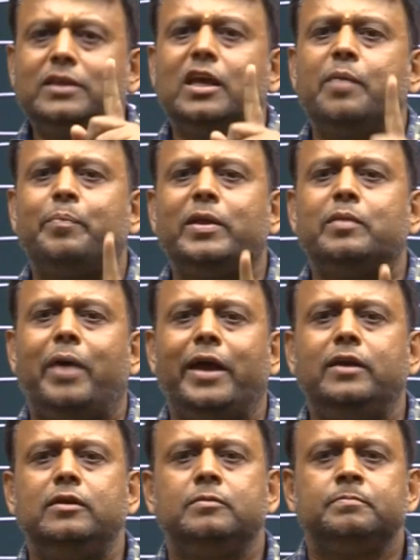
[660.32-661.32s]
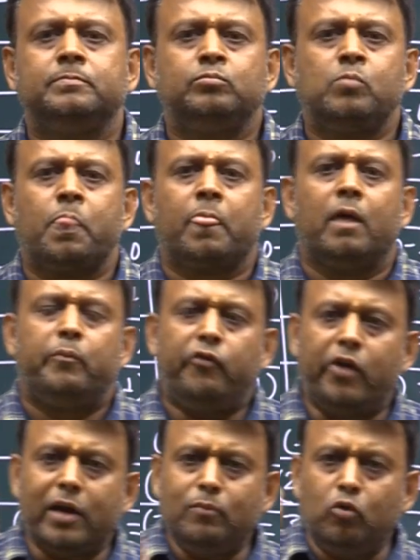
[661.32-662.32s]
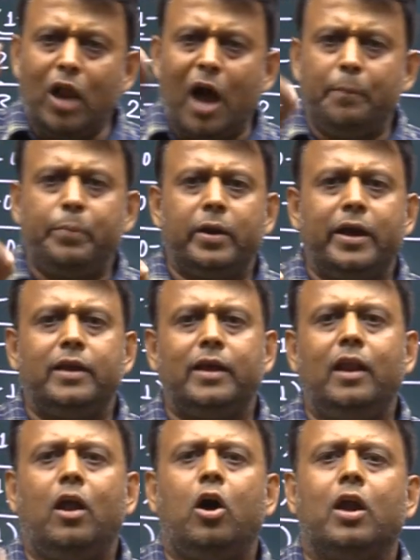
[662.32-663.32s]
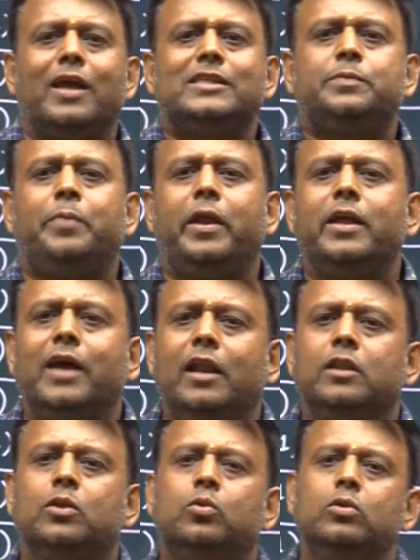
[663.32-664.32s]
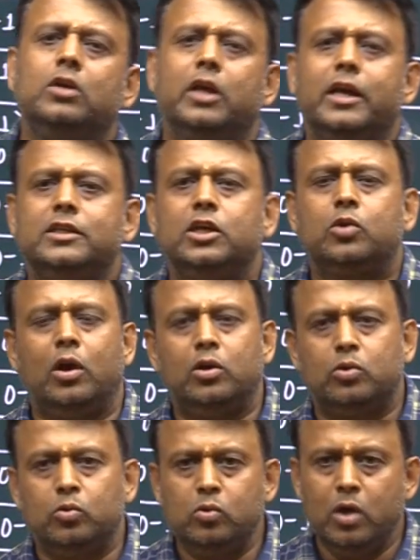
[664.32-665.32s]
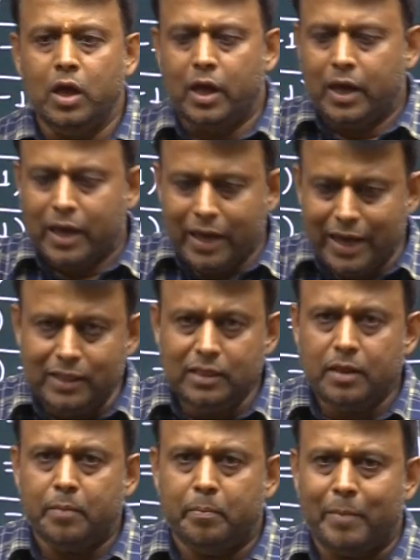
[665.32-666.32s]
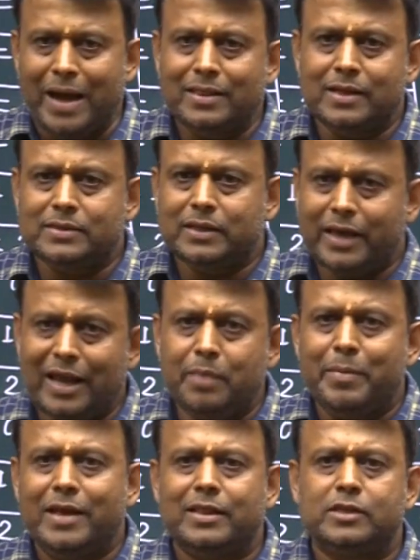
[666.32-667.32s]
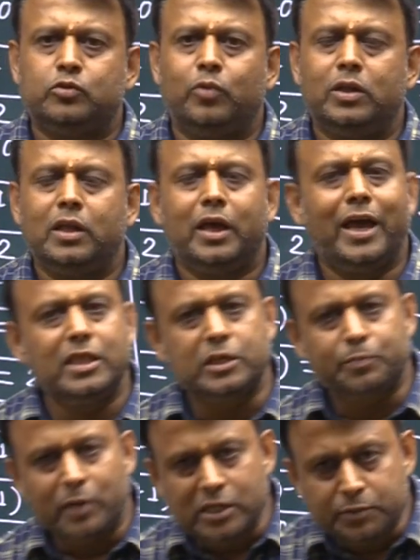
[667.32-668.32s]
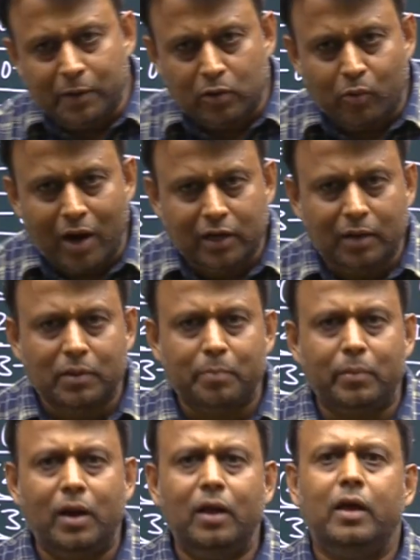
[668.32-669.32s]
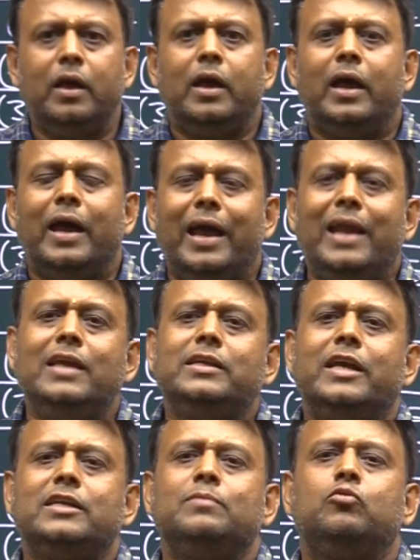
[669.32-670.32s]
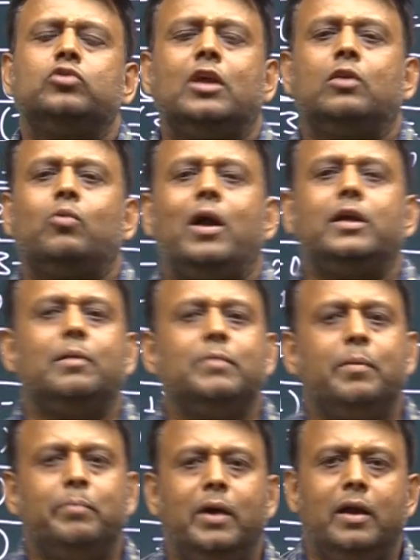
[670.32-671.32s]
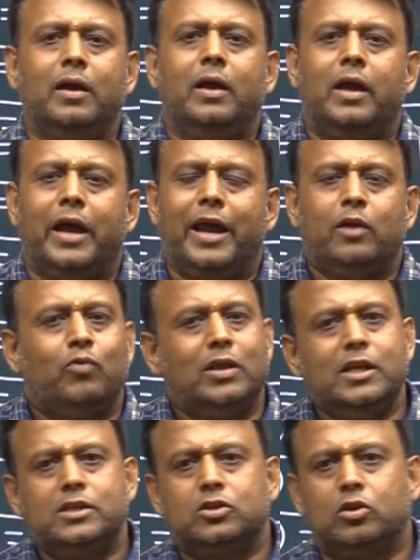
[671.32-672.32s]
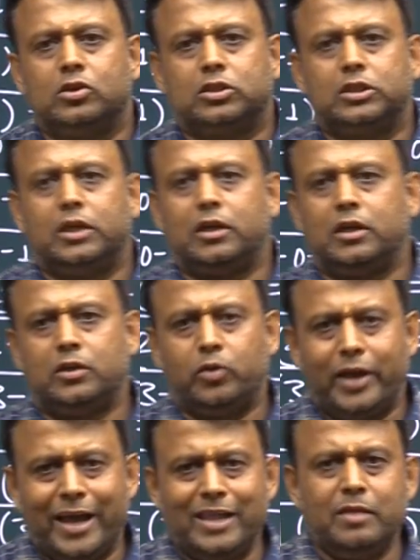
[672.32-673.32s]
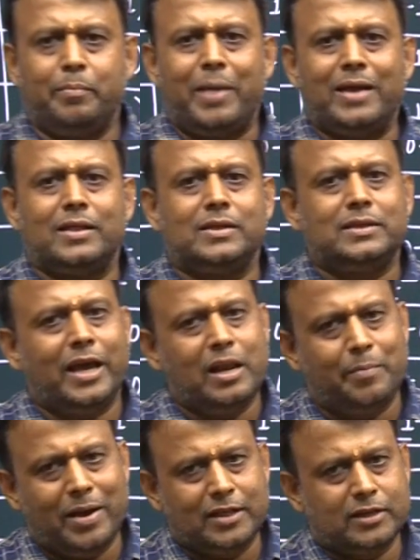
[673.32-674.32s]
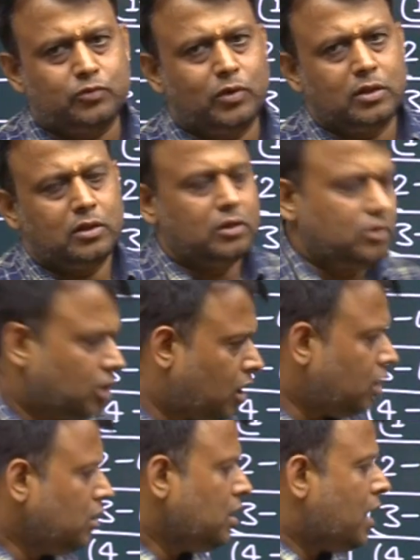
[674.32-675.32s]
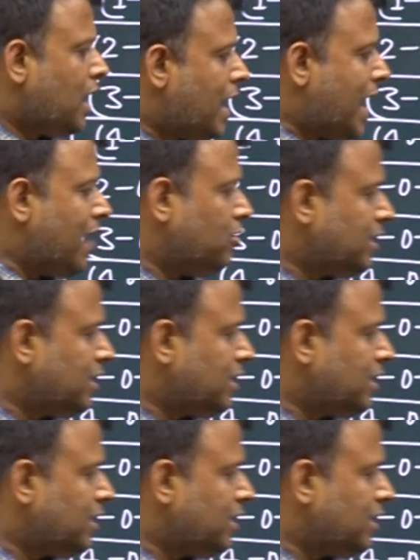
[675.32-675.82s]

keep in mind, formula of radial or a spherical node is equal to n minus L minus 1. N is principal quantum number, L is azimuthal quantum number and 1 is constant. N minus L minus 1. Now, I will